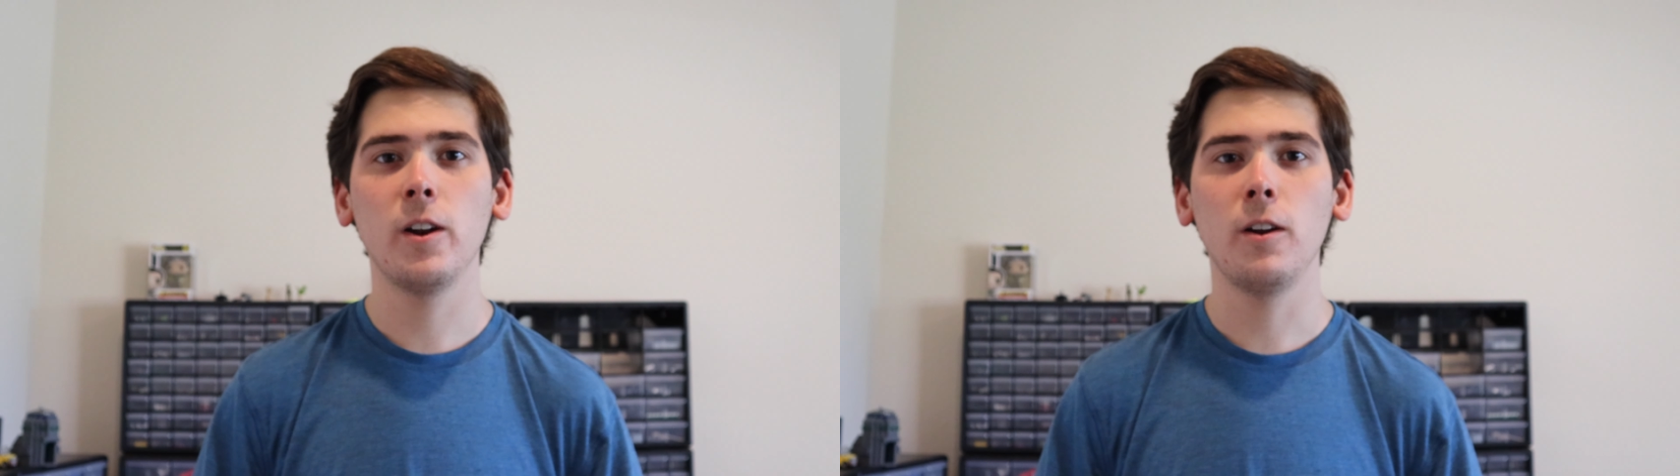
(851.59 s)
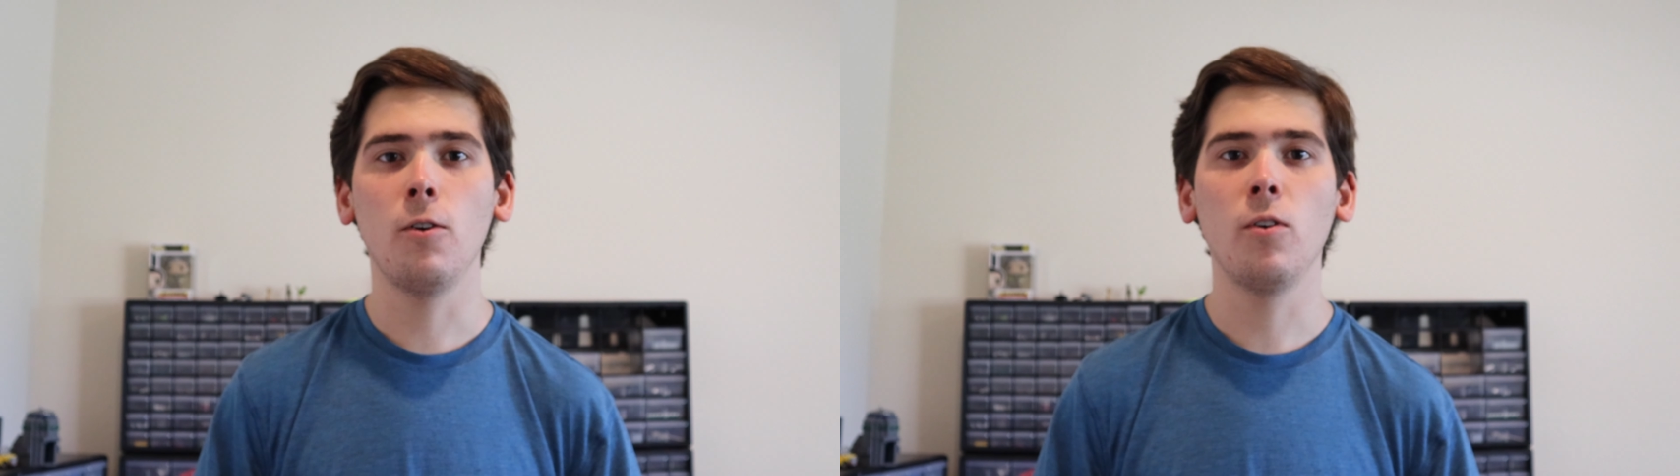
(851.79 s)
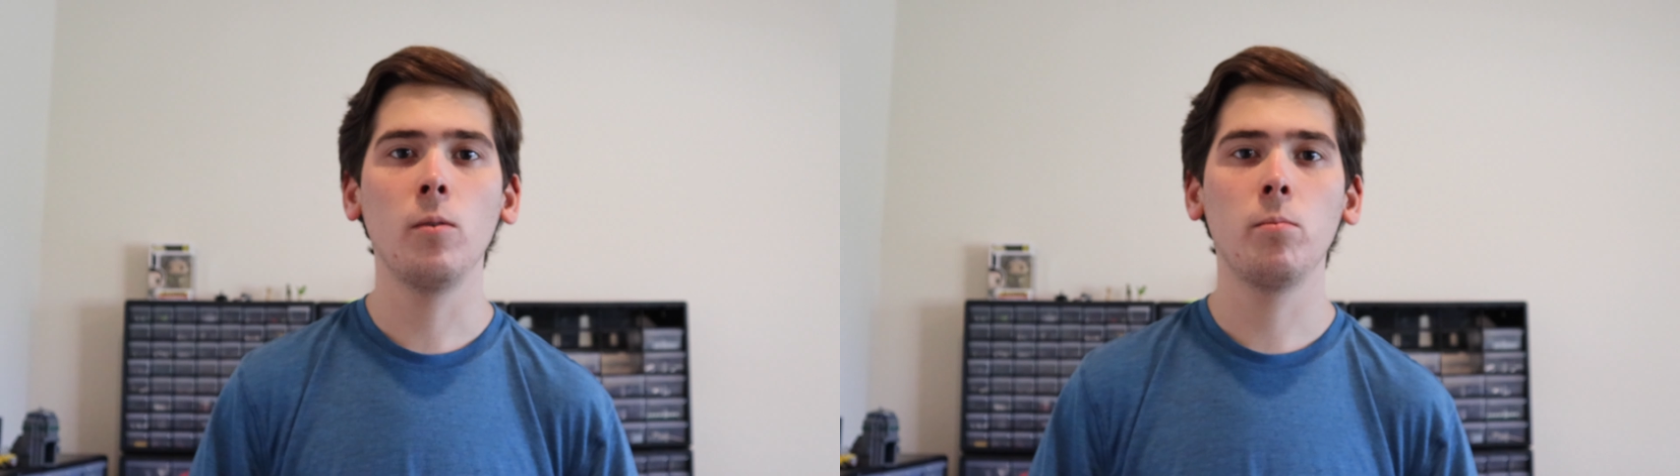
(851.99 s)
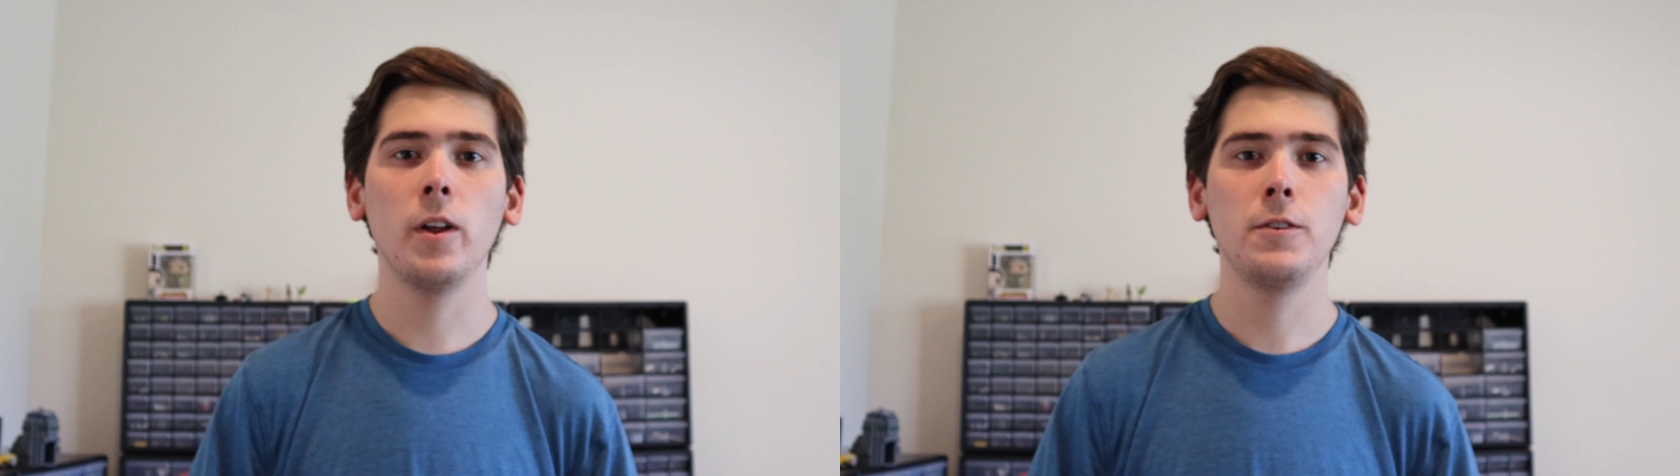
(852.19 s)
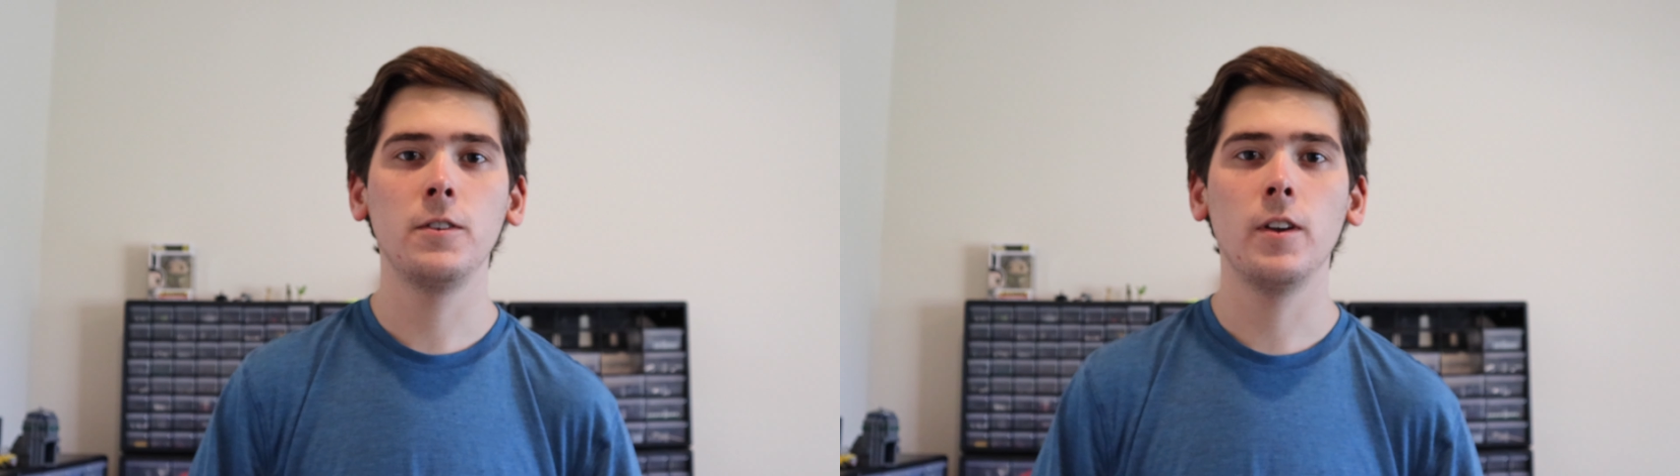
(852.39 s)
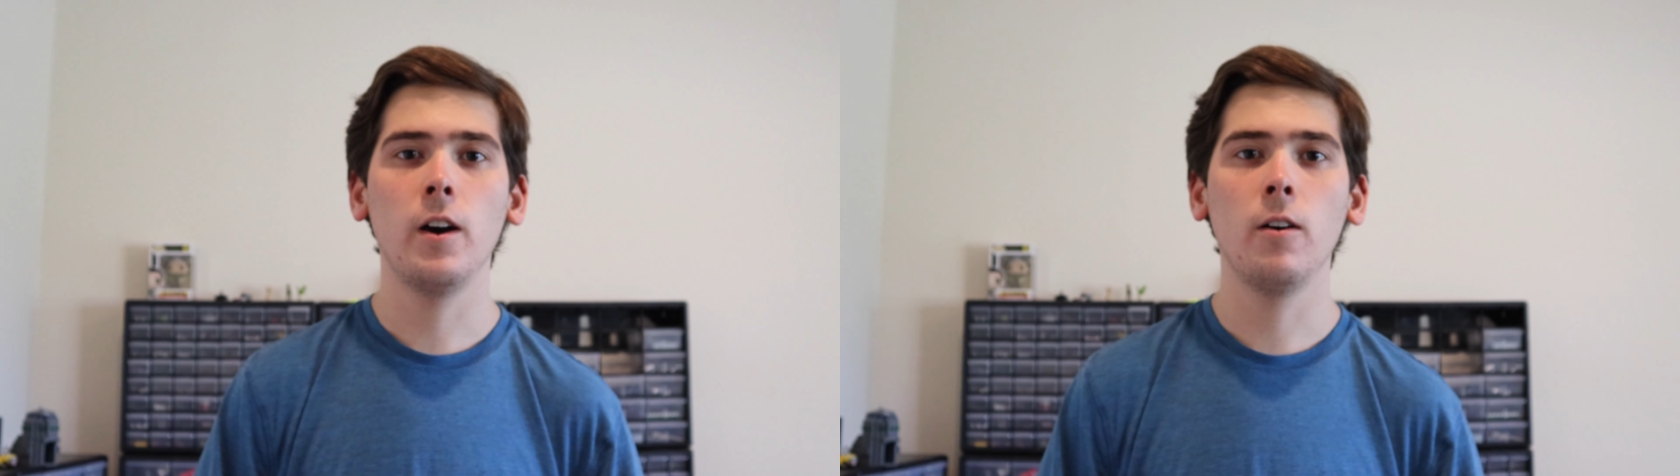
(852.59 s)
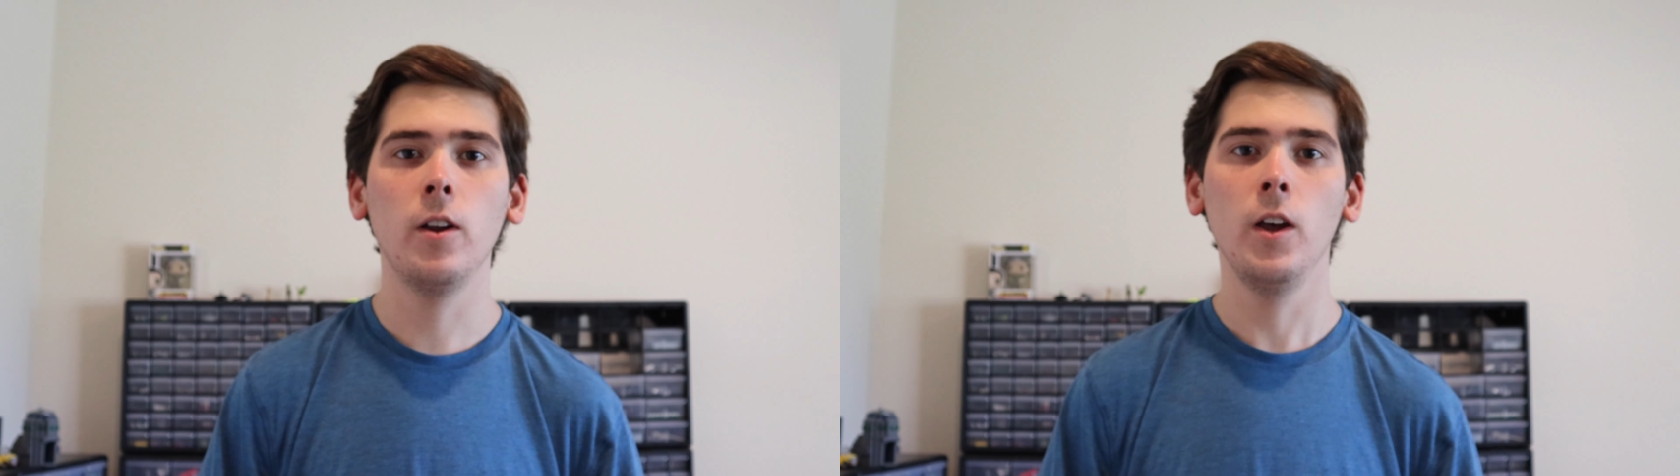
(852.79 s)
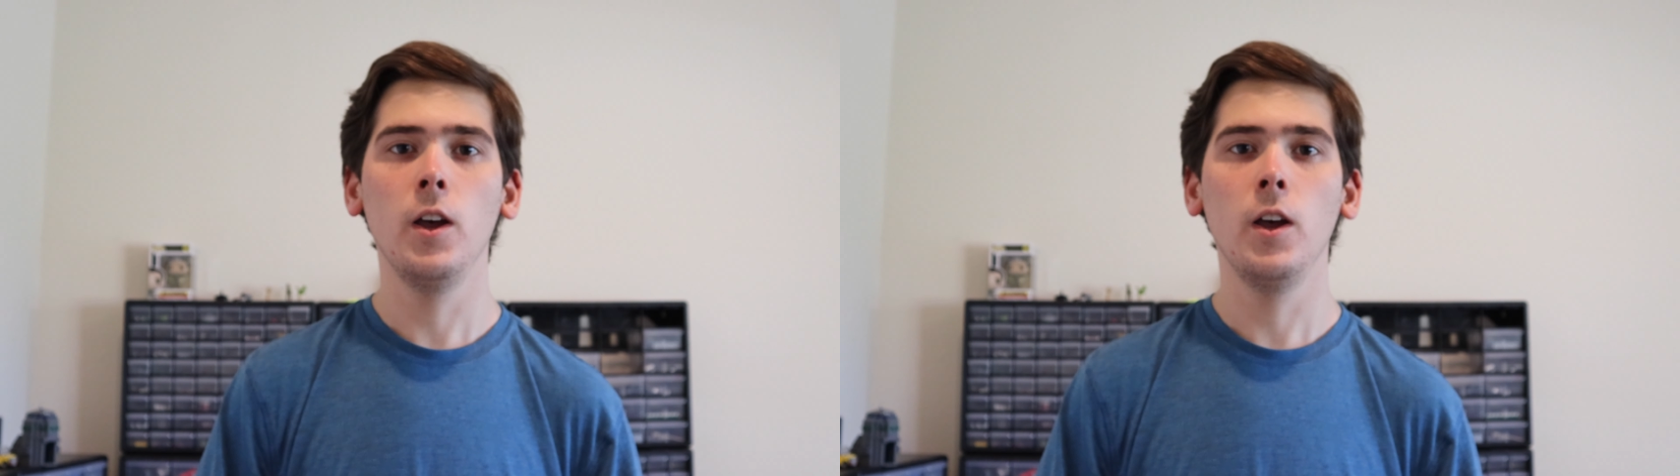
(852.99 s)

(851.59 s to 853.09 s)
annoying placing down